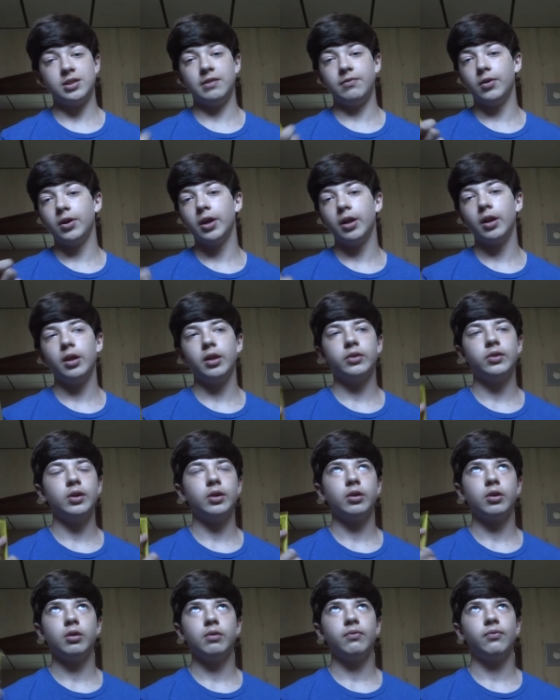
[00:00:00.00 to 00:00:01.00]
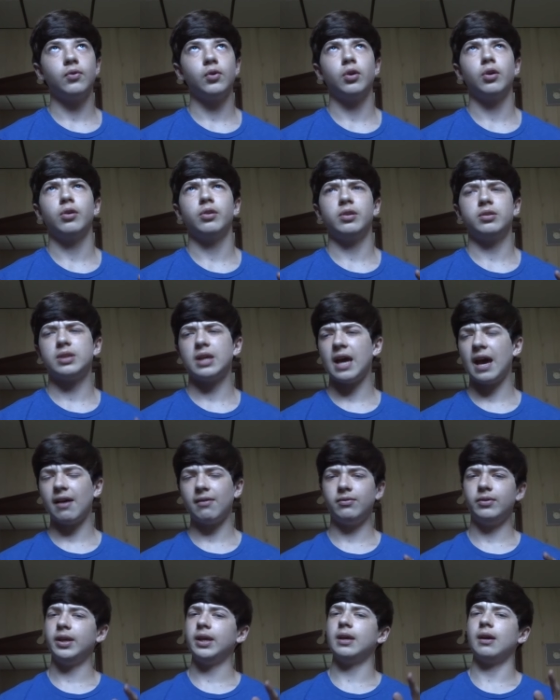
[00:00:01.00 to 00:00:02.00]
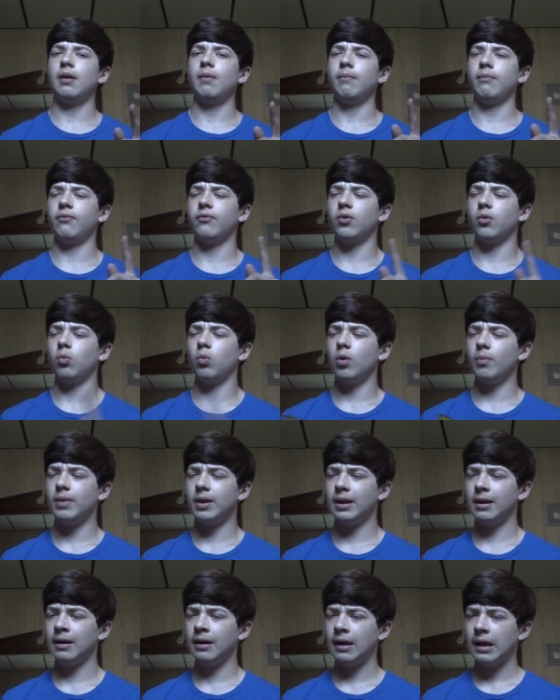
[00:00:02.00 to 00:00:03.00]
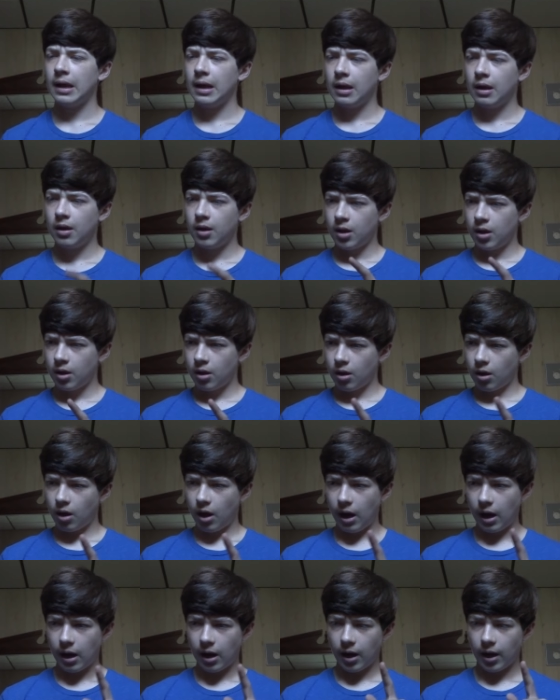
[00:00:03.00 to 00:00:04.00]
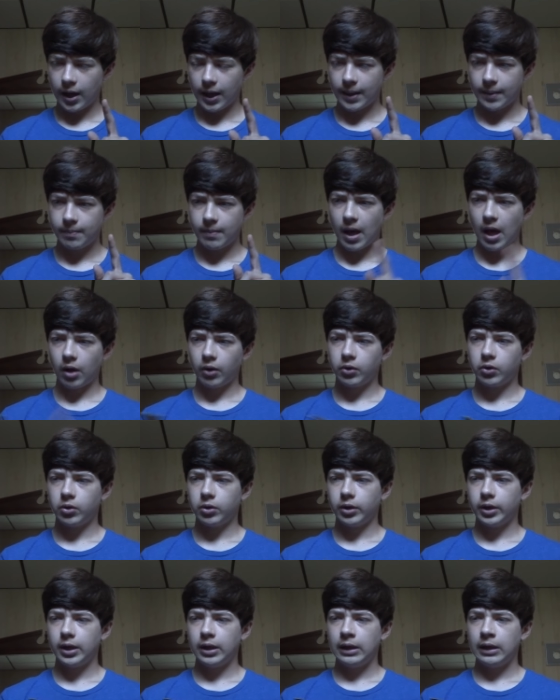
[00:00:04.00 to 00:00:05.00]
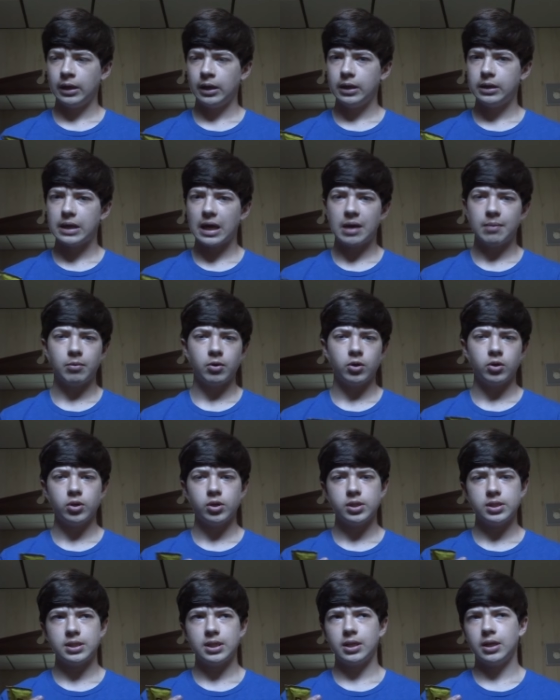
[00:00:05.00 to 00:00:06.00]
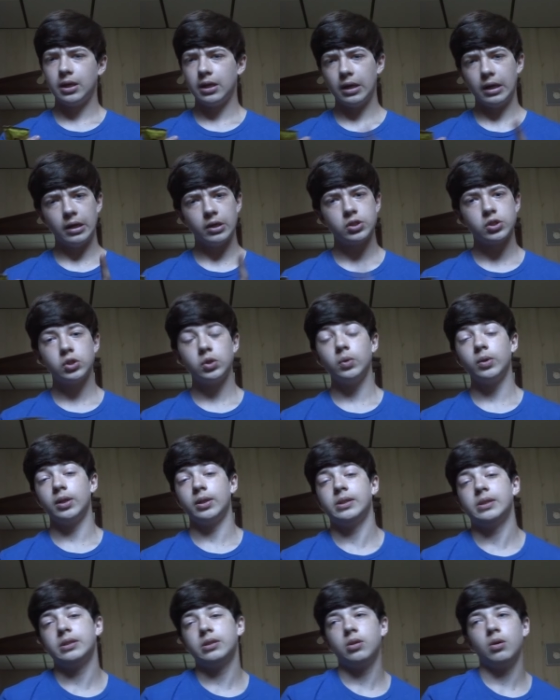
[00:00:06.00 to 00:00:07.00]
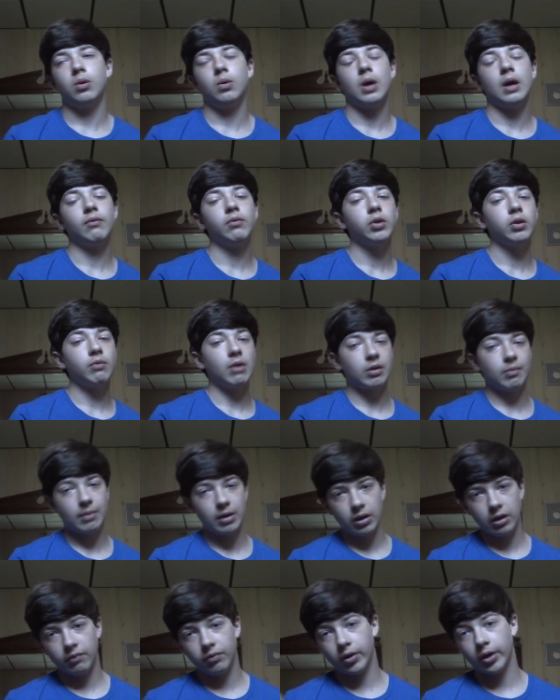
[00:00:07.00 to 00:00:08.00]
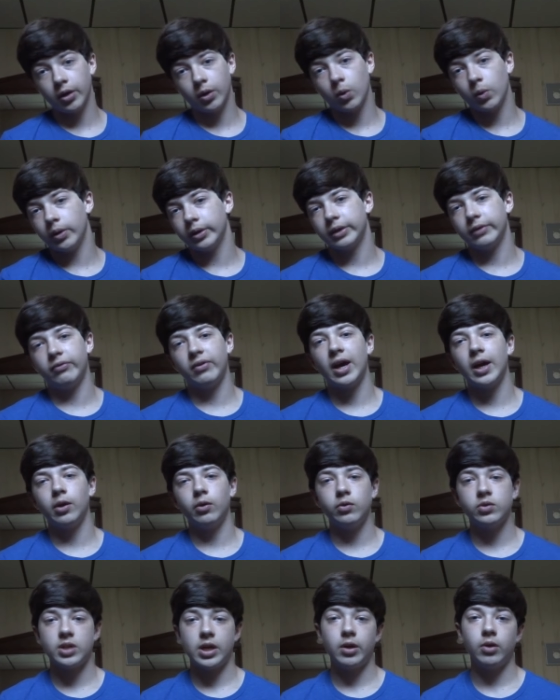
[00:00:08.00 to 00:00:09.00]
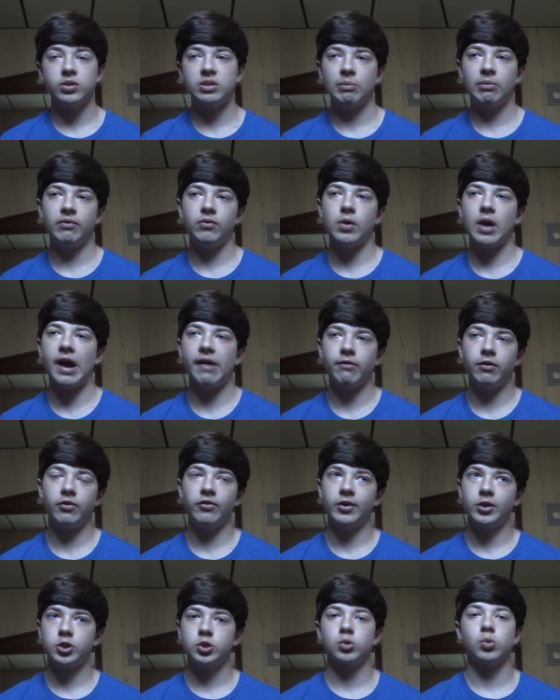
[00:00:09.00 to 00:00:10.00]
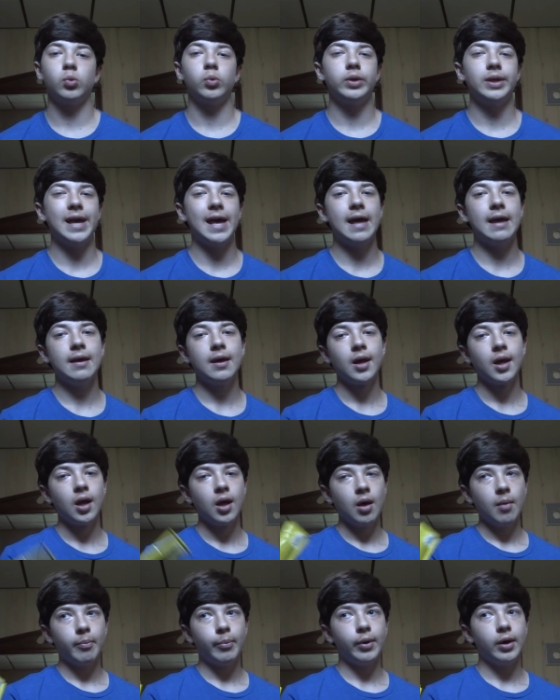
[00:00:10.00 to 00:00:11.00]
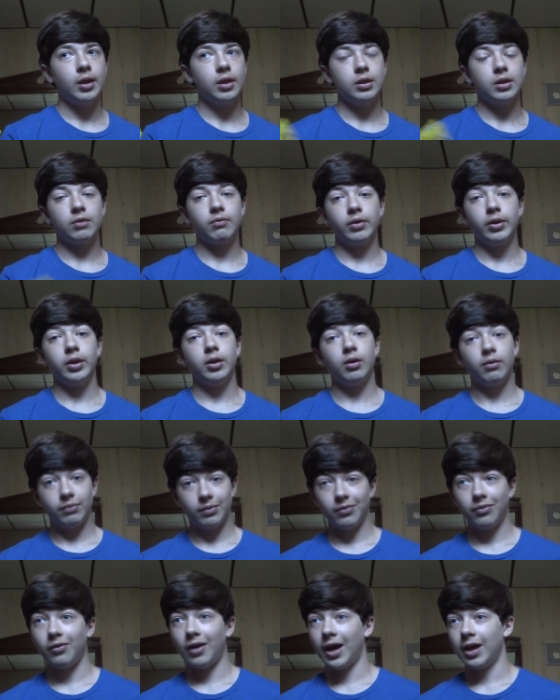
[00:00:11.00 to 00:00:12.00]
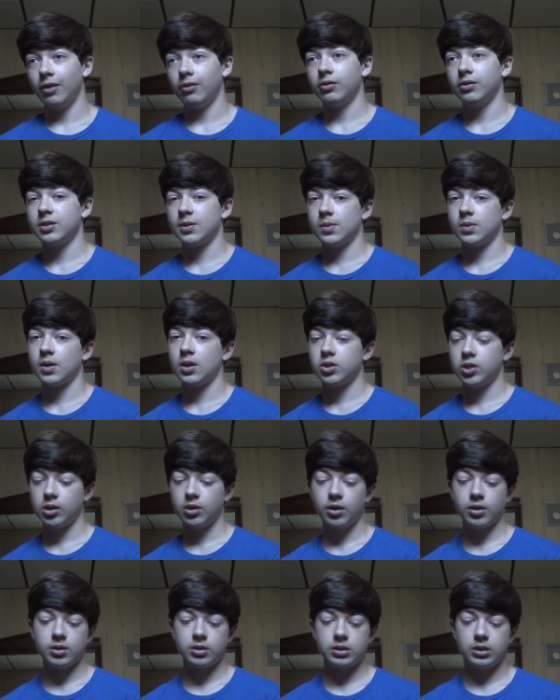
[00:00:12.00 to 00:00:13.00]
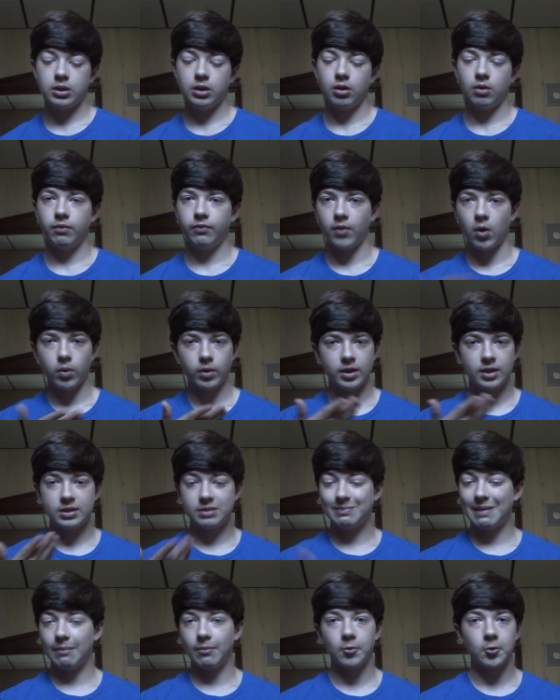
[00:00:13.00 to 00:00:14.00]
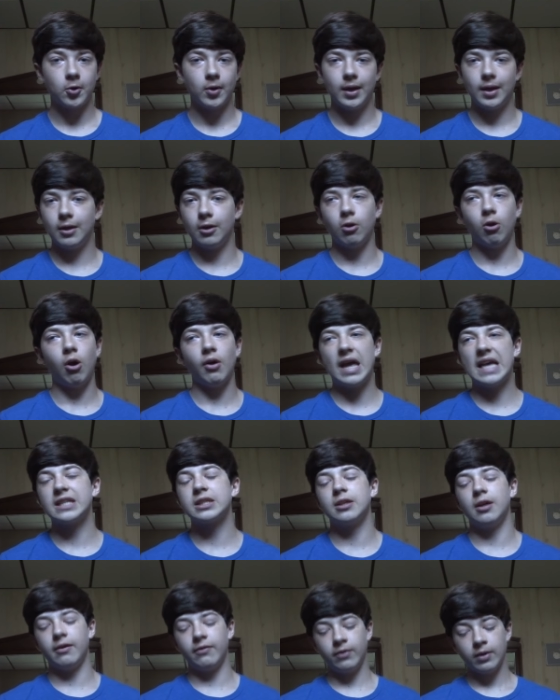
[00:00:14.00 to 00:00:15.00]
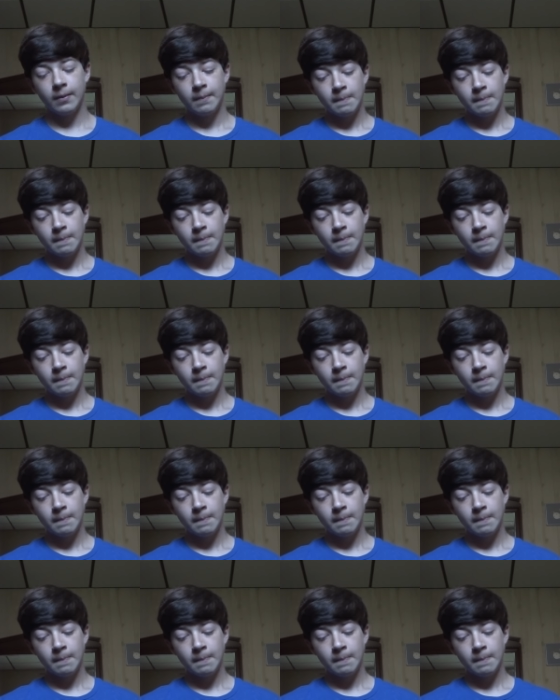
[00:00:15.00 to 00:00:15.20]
If you're gonna, they're good for, they have like, um, for women, um, elderly gamers and students. So I really recommend it if you're going to go like finals. I know some of you haven't finished school yet, but they're really good for finals, especially because you know focus, memory, you know all that stuff.